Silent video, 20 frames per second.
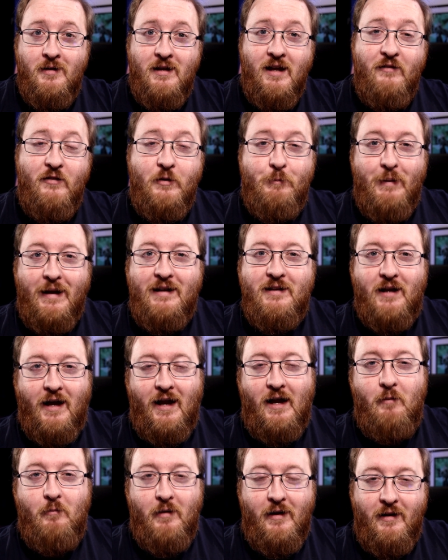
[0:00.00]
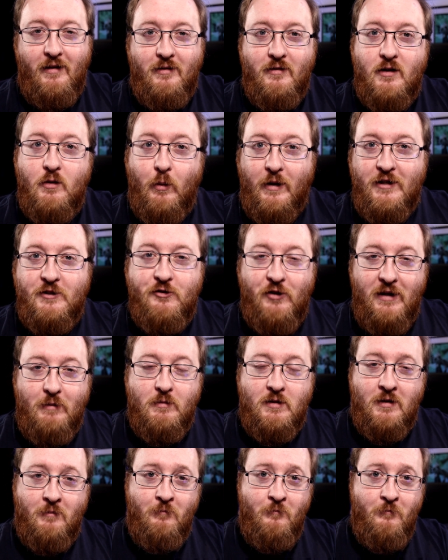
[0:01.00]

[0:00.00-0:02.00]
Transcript: if you spend time in the Twitch streams.